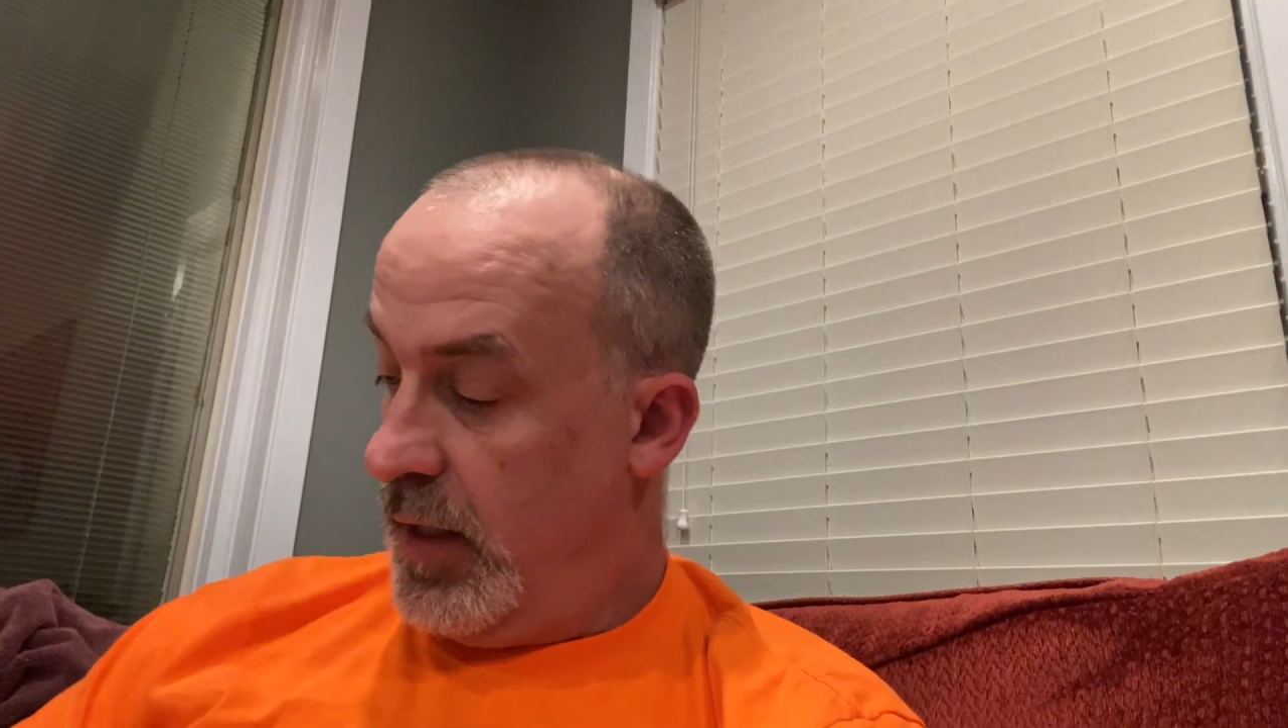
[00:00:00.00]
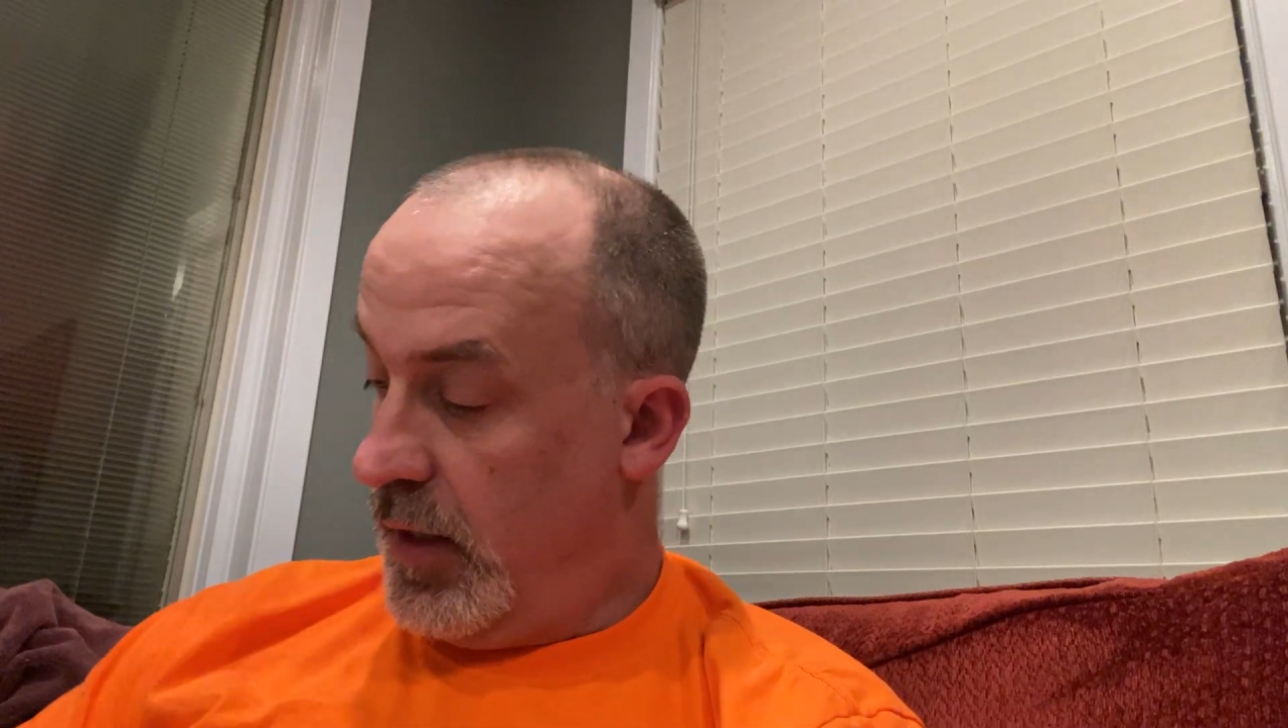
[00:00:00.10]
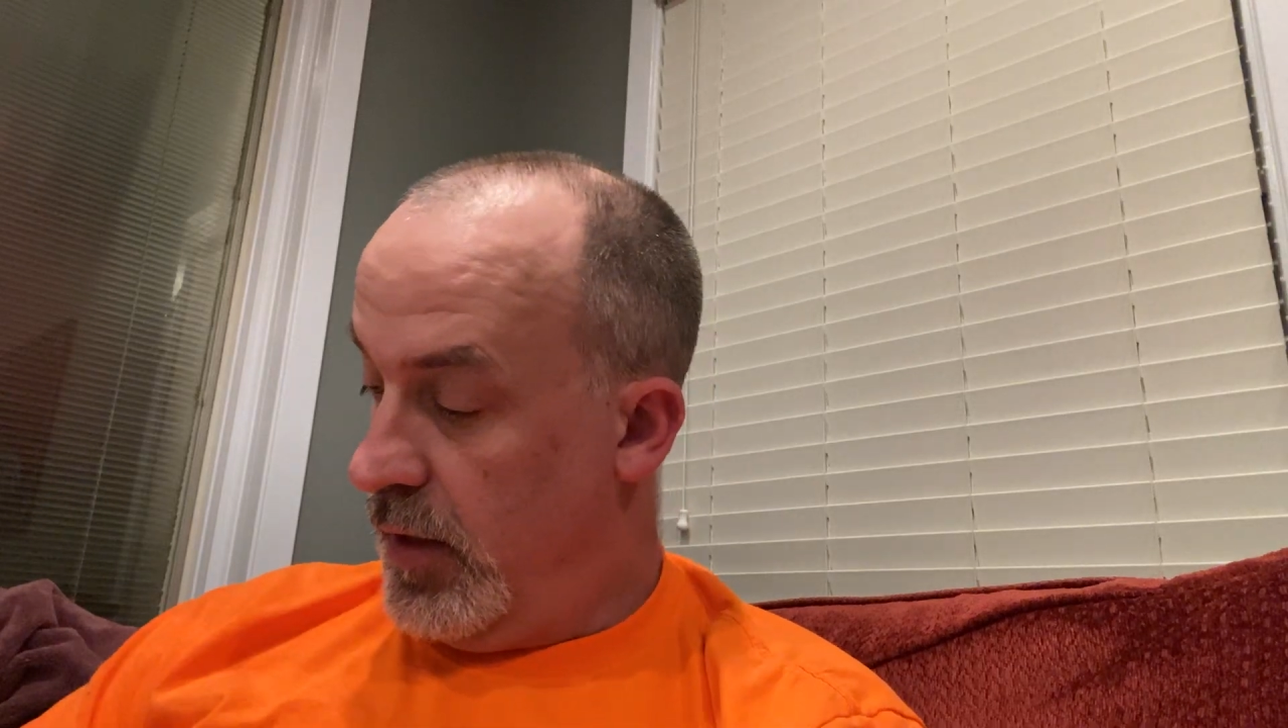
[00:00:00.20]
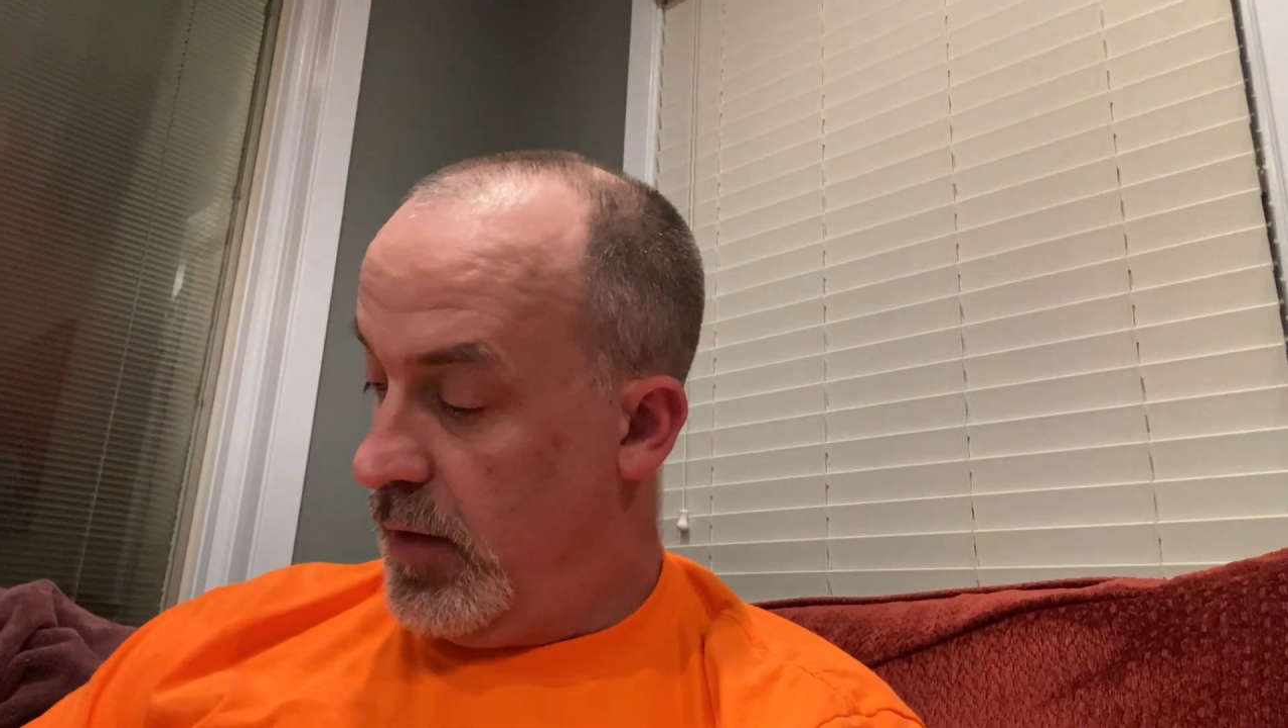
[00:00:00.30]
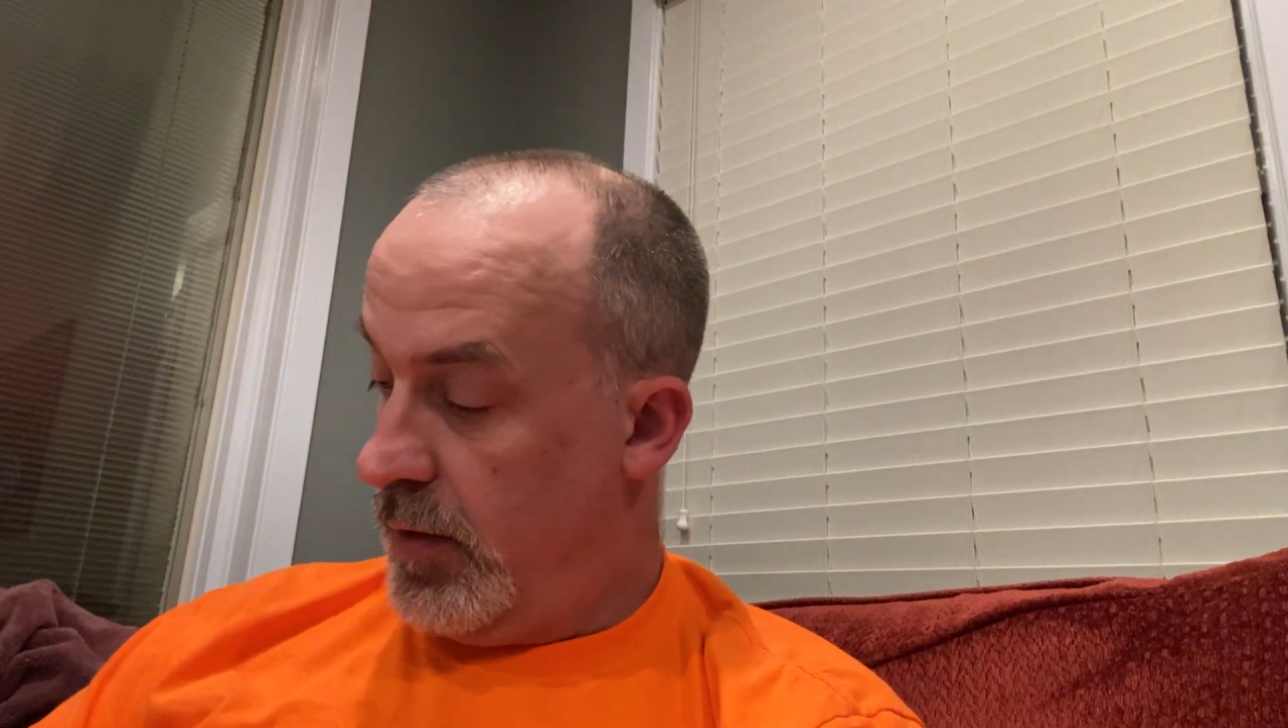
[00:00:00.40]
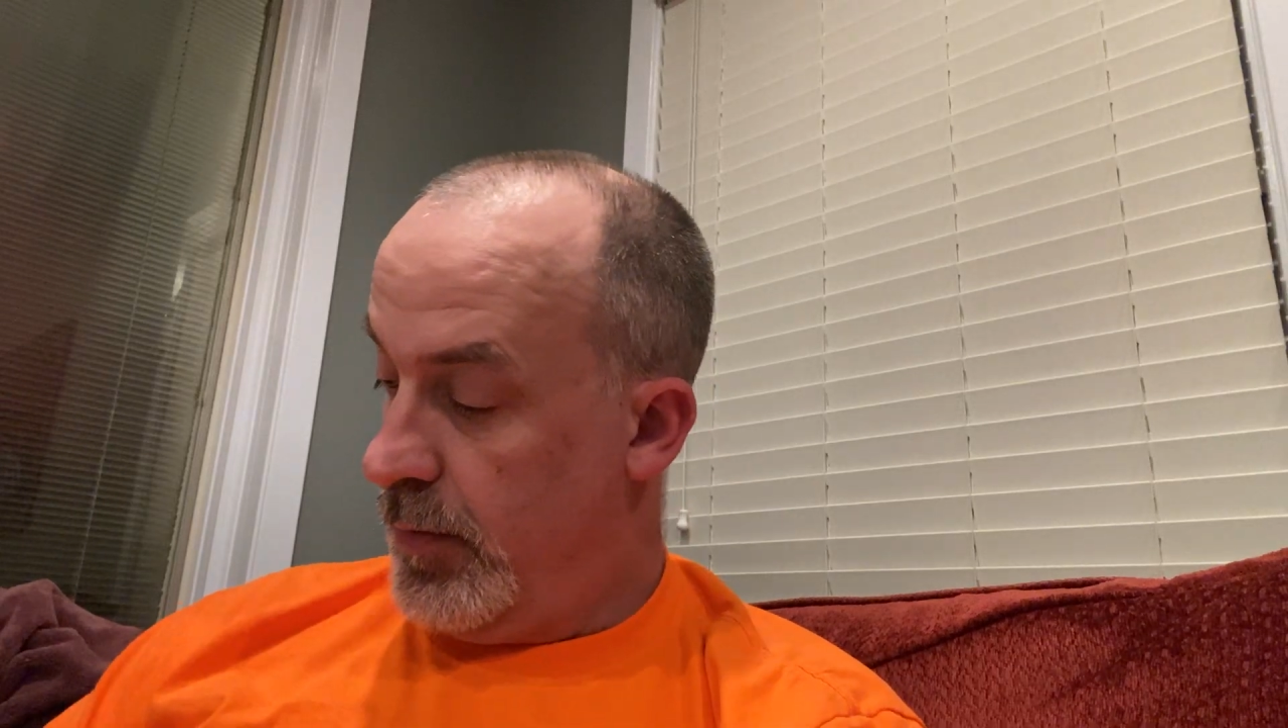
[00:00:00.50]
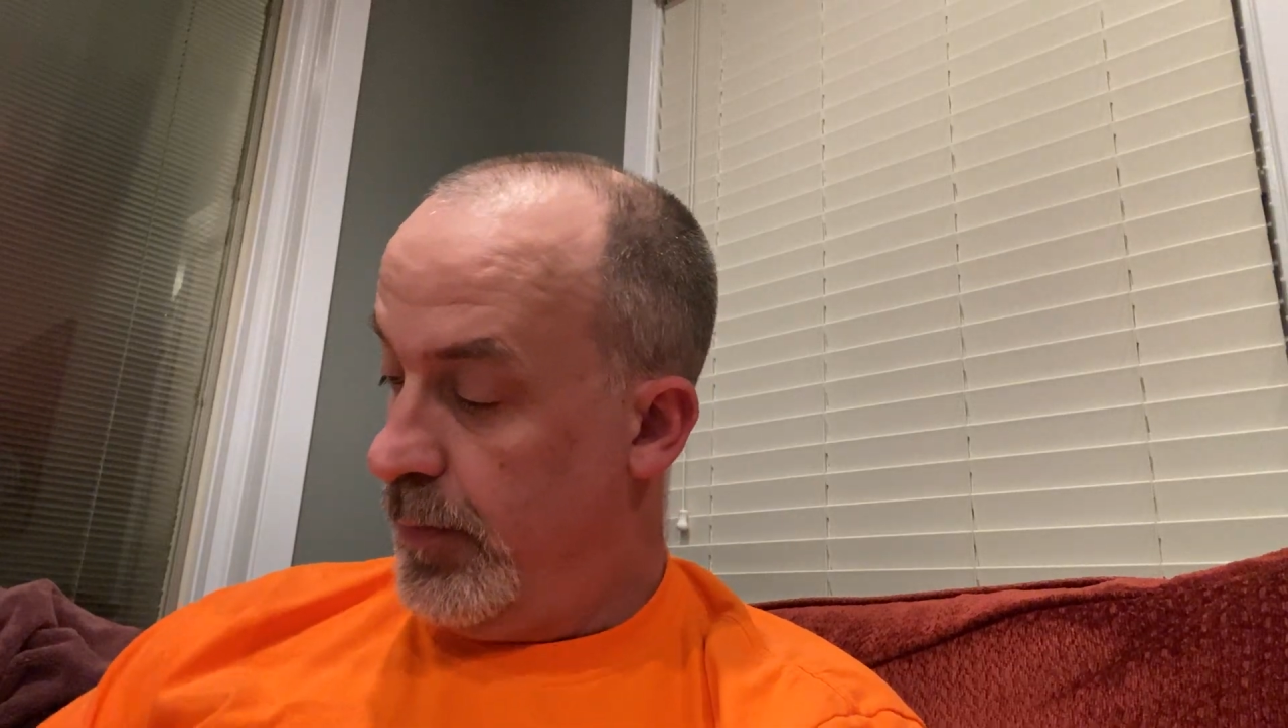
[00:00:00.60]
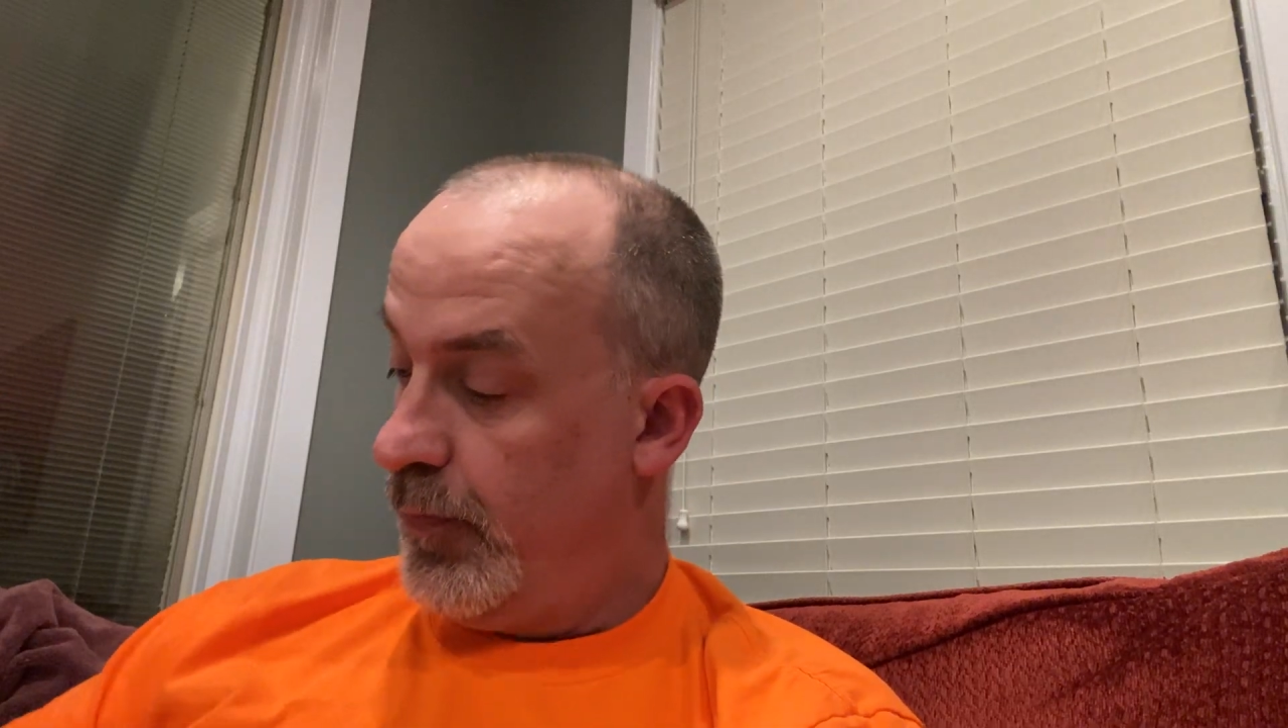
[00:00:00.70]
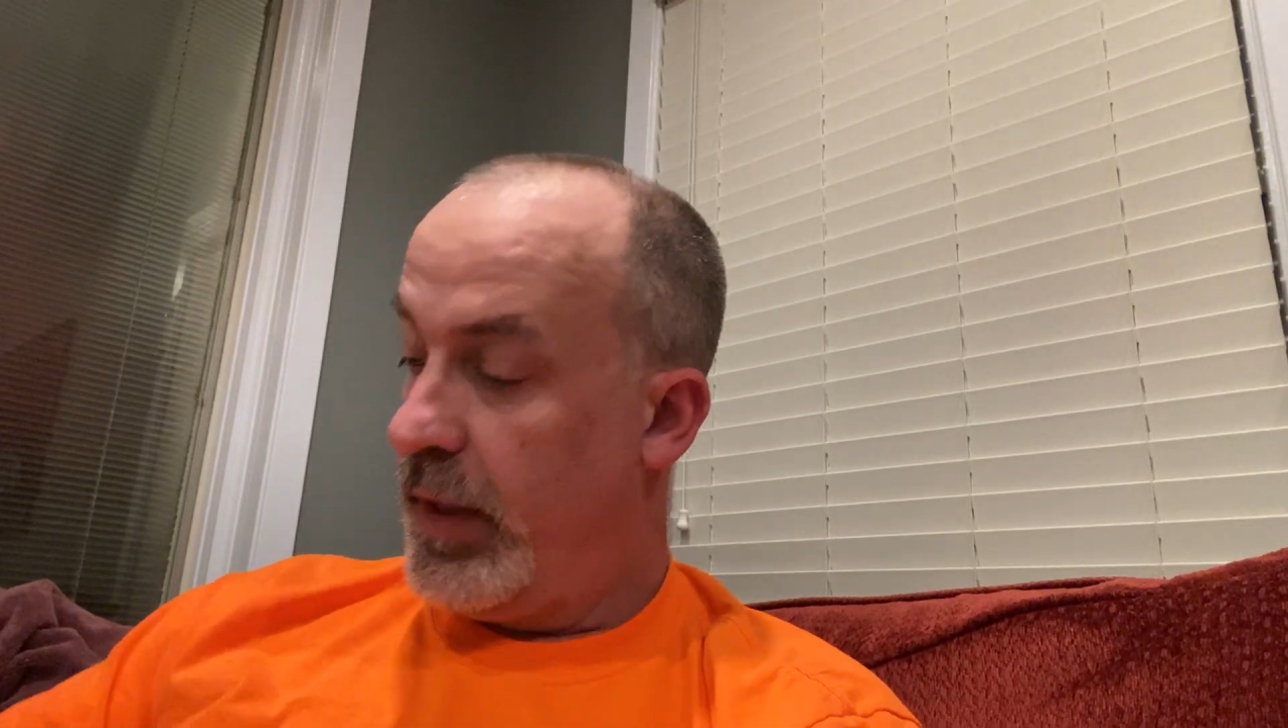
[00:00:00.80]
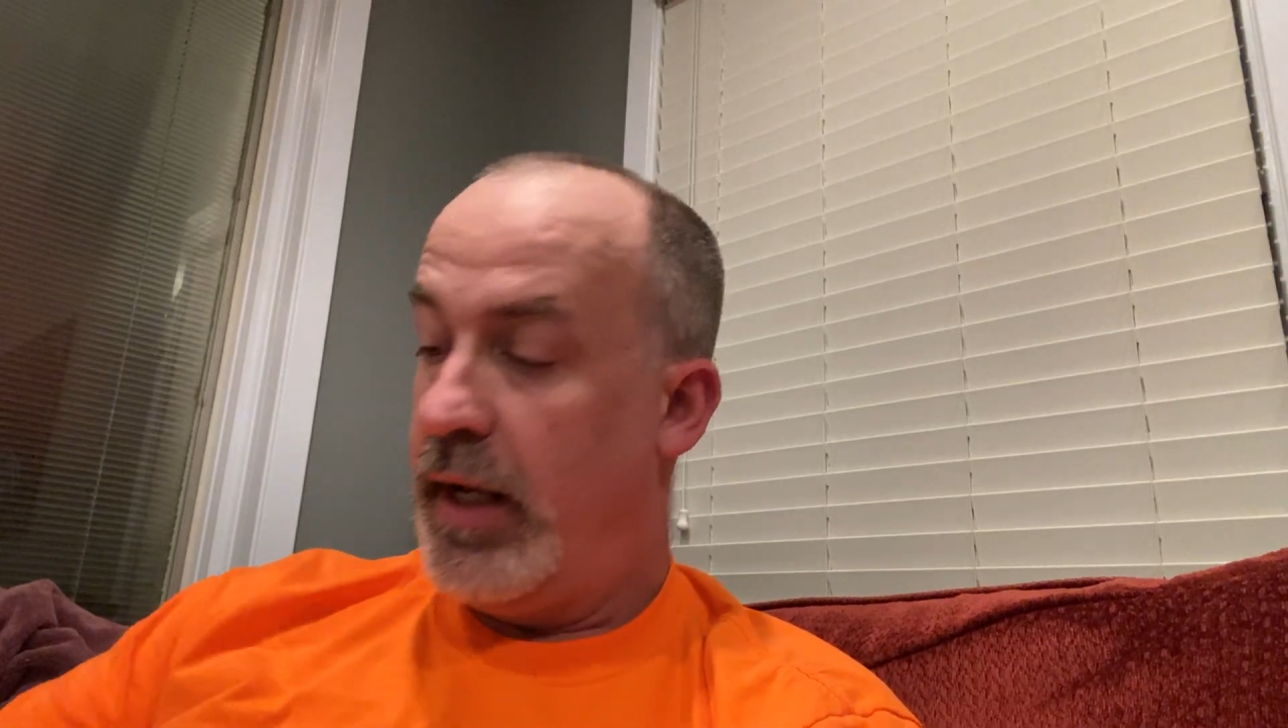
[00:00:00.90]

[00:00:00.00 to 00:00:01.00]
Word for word: um,